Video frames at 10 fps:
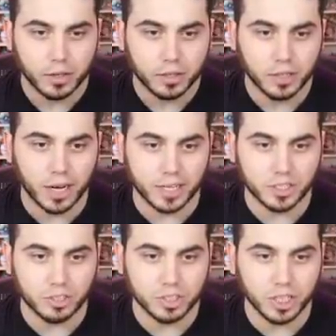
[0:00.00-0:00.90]
Nah, so
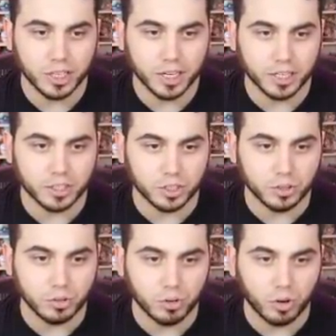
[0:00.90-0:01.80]
there's nothing I can
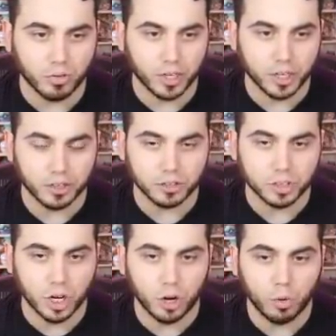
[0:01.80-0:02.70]
do over here.
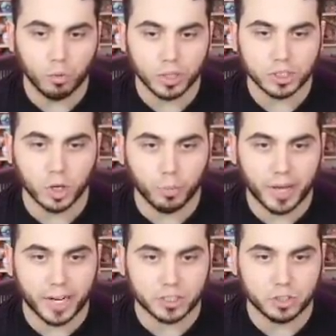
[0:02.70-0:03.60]
So let's go
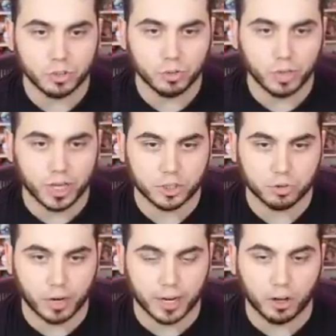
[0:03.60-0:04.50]
back to that
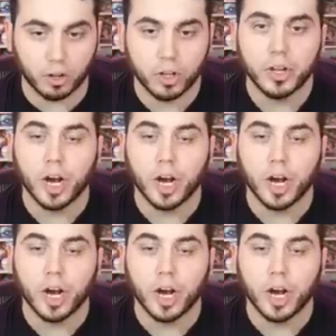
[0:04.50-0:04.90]
trail.